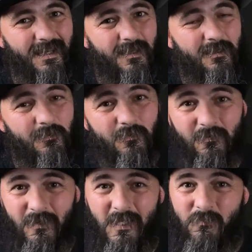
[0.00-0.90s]
and
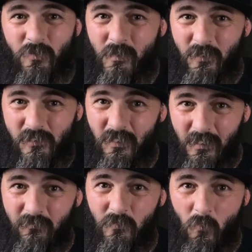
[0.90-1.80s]
that's pretty much going to
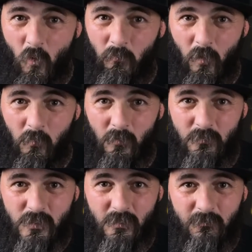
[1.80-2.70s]
give you more
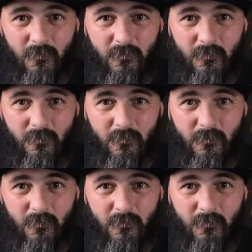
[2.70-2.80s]
problems.